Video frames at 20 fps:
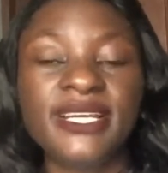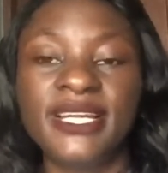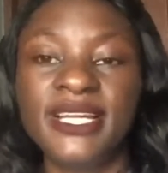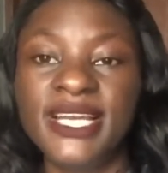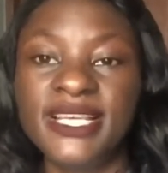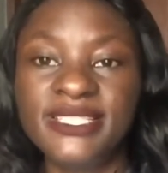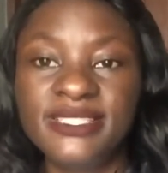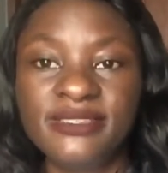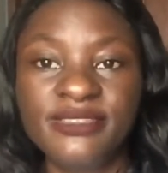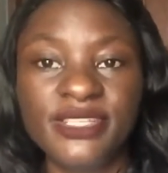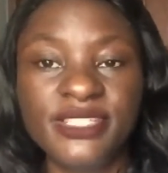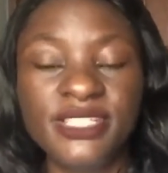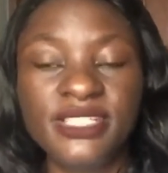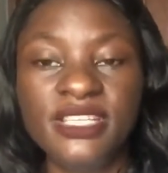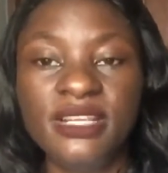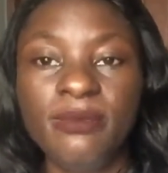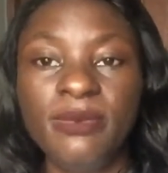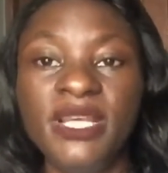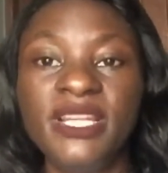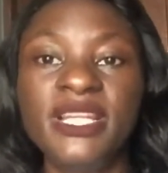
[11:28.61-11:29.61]
Can I
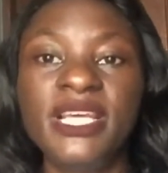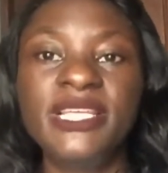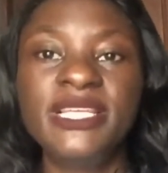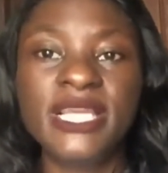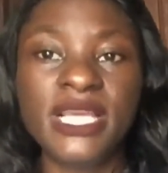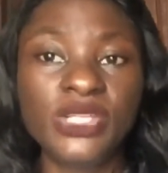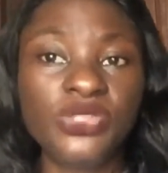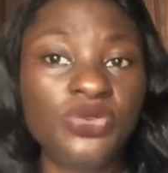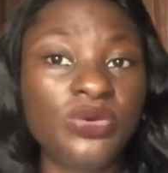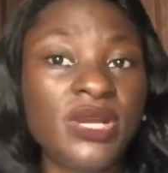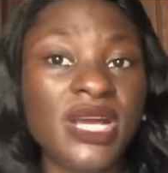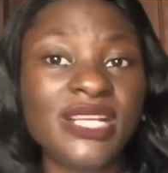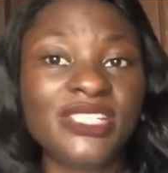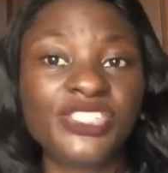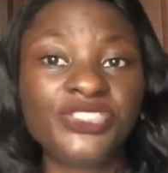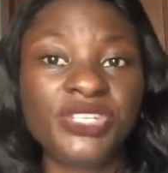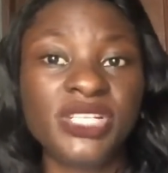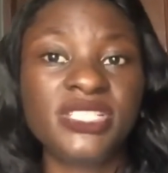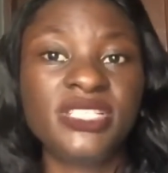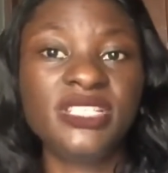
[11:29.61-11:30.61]
straighten a blender? Yes, you can
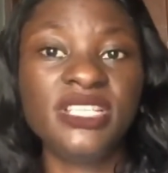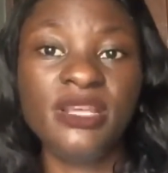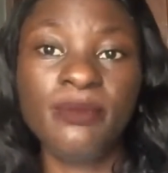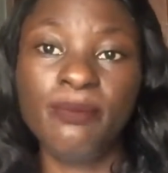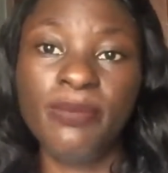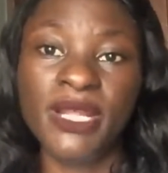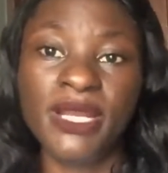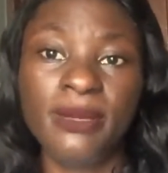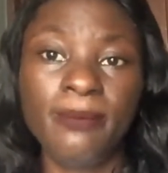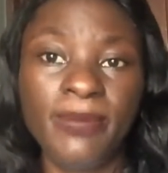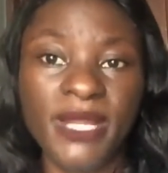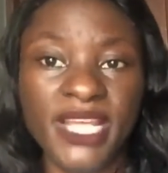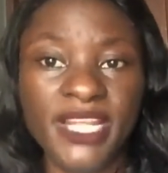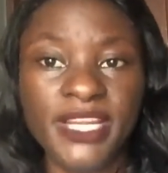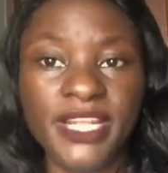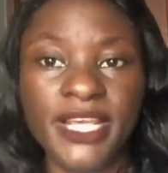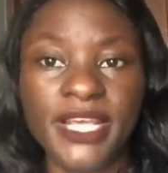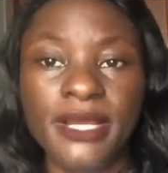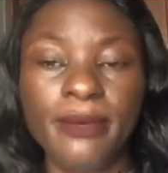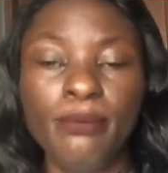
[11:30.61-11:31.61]
straighten a
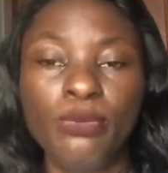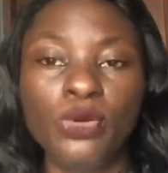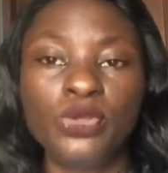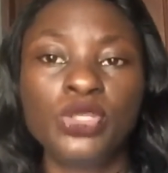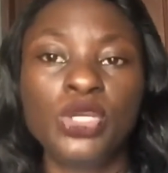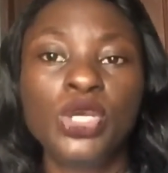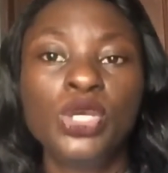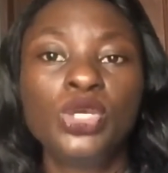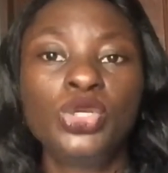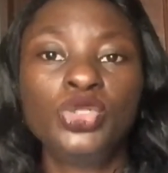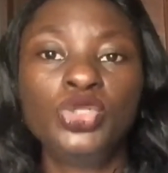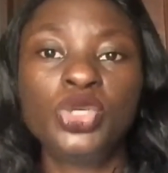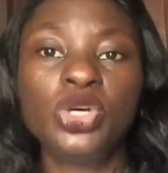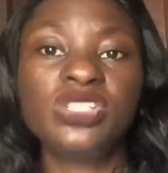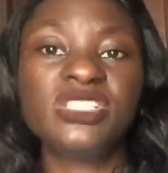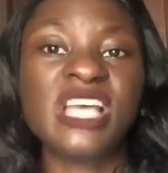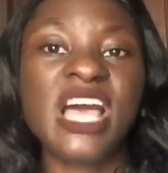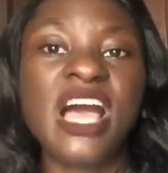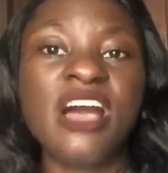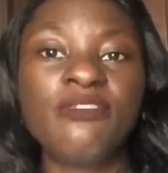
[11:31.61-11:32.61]
blend hair, but
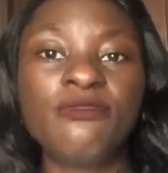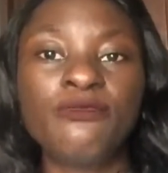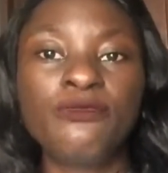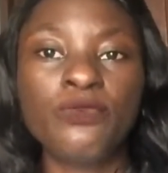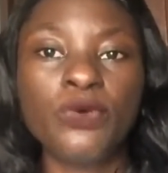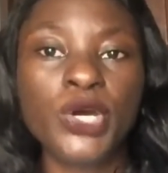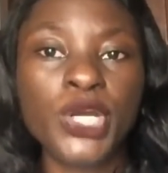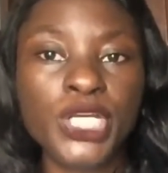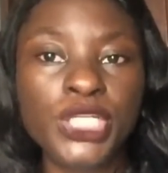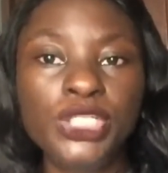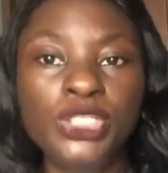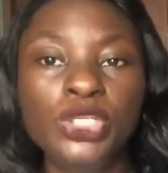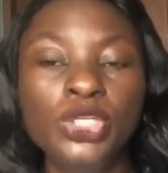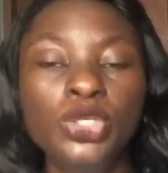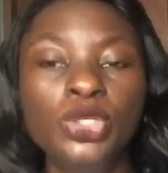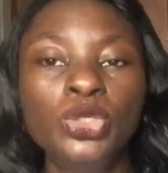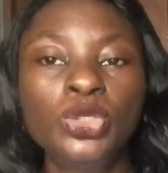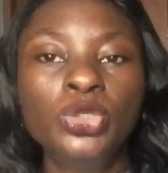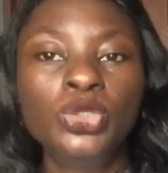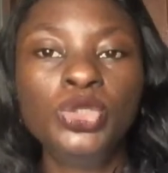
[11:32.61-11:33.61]
just avoid
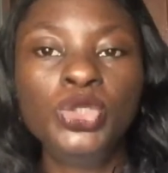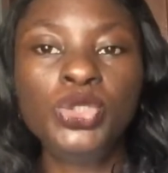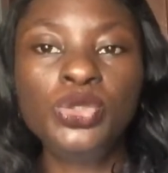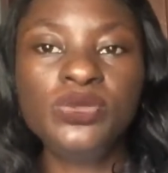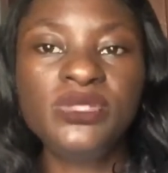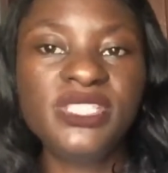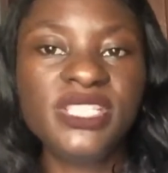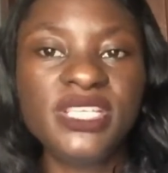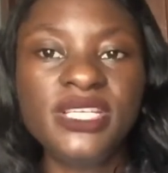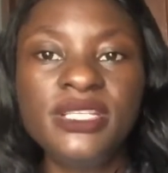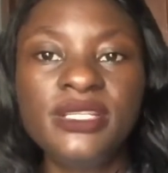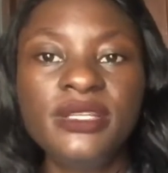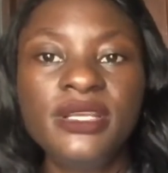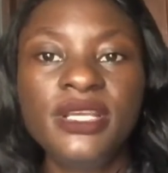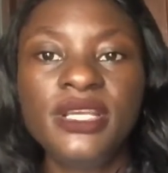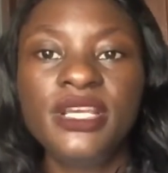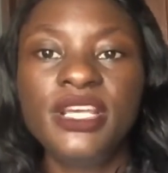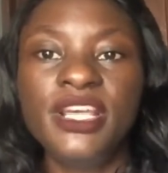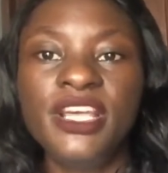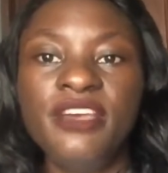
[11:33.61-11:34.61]
using
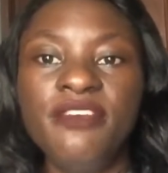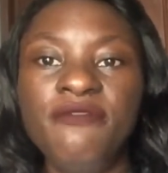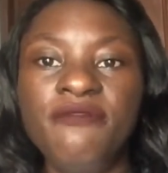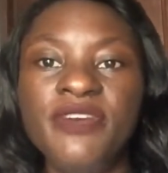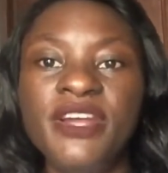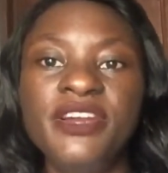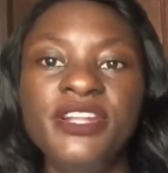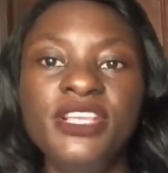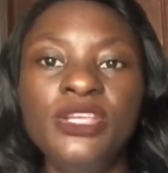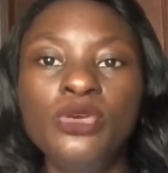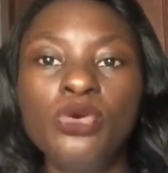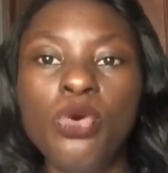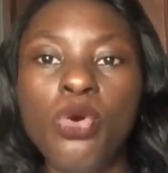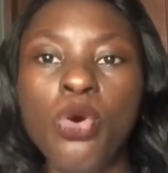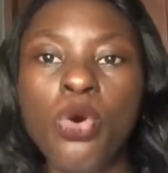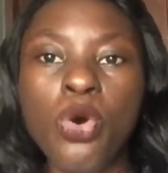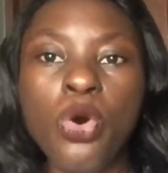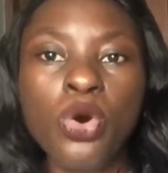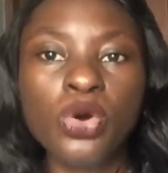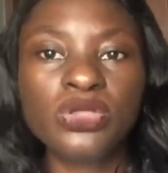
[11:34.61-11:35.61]
a very
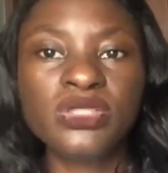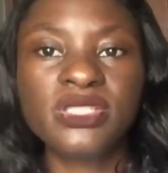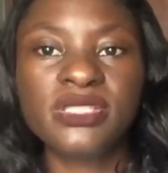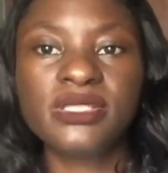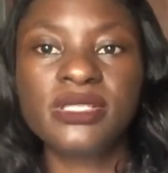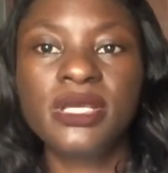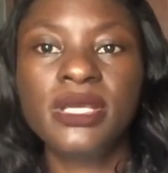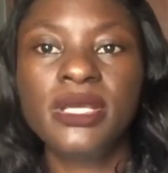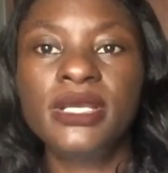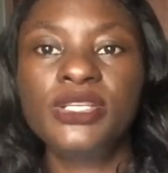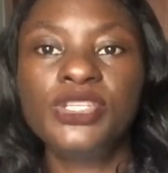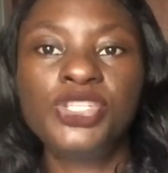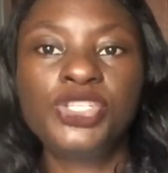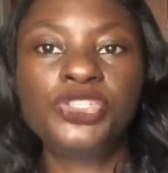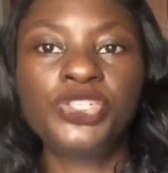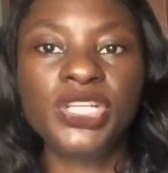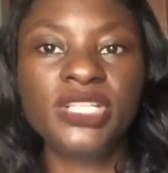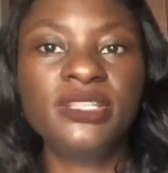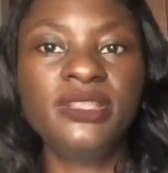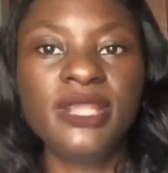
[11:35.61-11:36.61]
hot
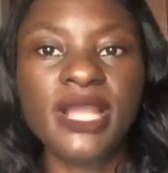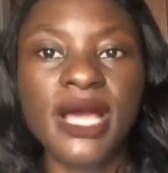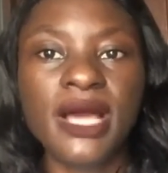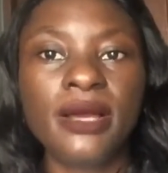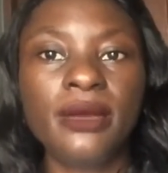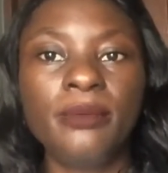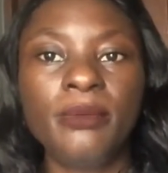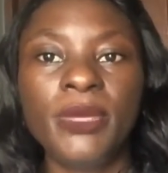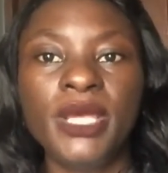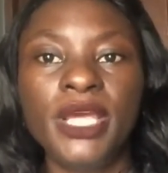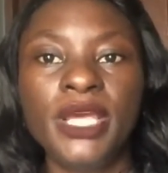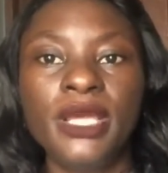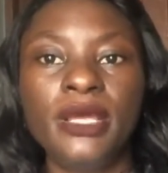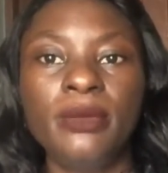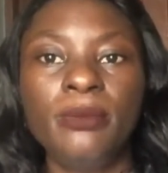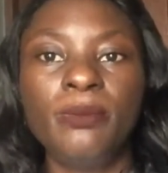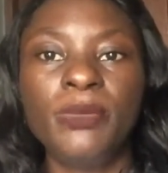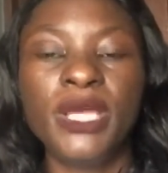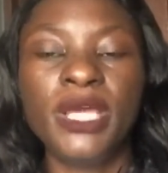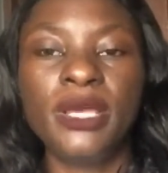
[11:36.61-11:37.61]
straightener,
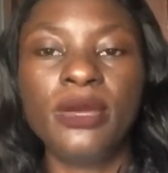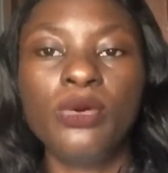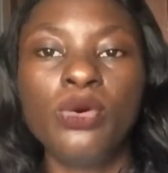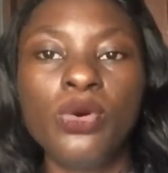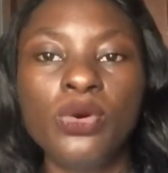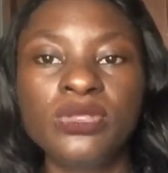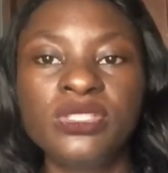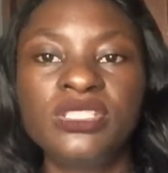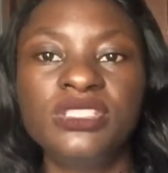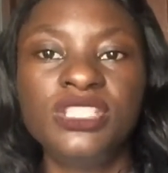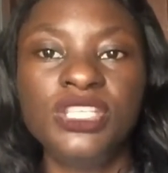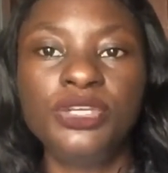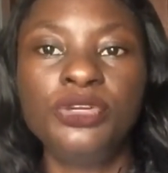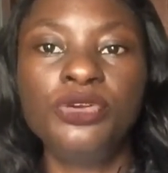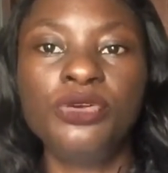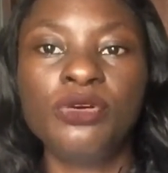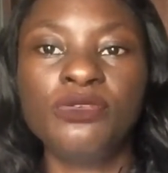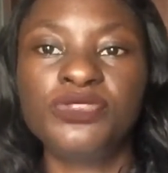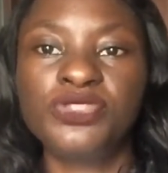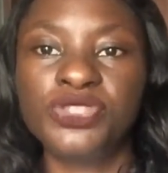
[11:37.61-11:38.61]
a hot
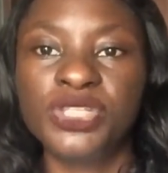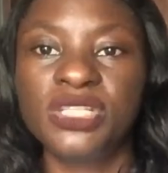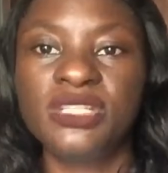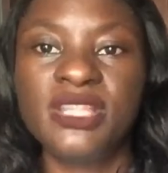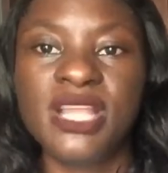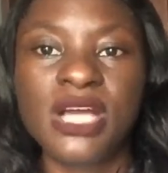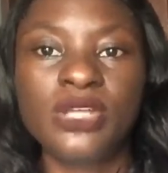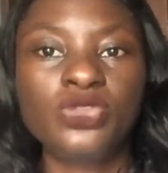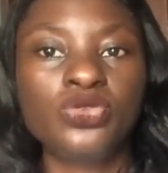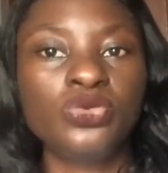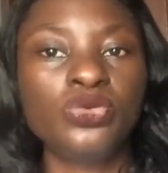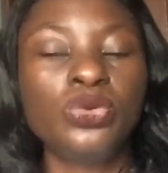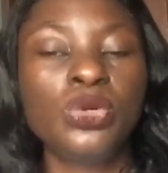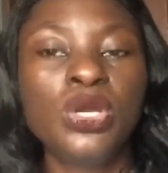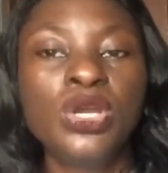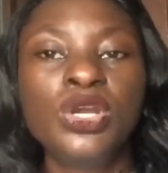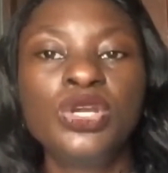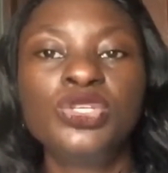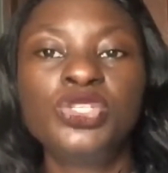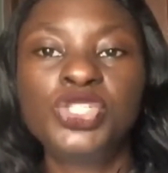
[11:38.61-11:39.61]
degree of straightener to
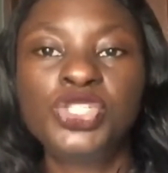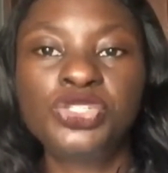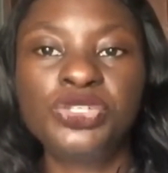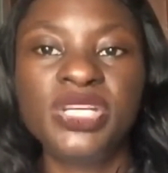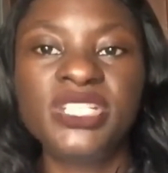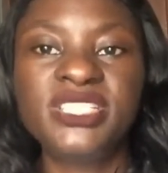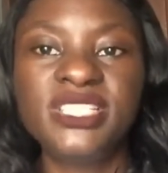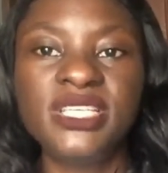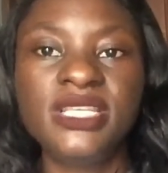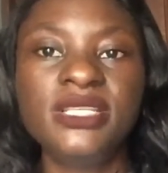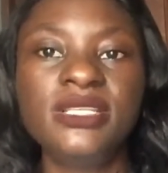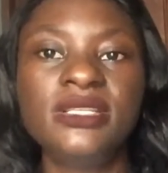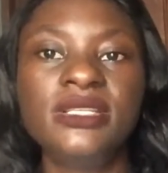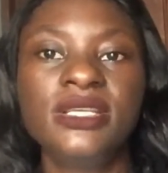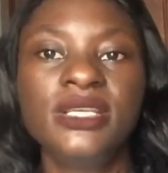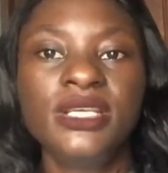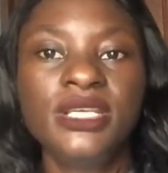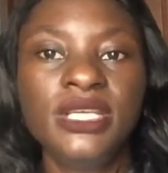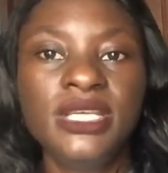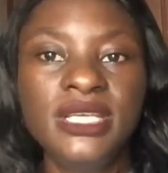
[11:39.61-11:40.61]

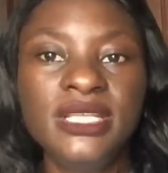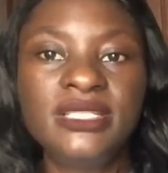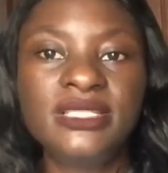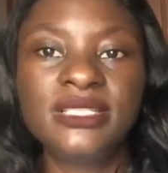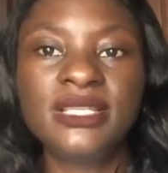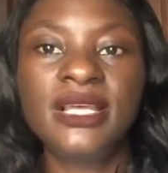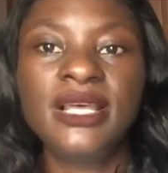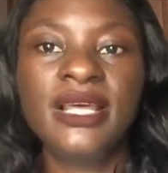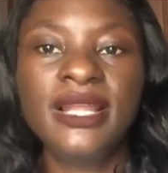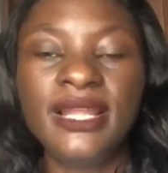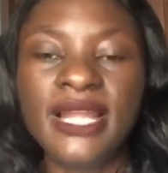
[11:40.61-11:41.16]
straighten it.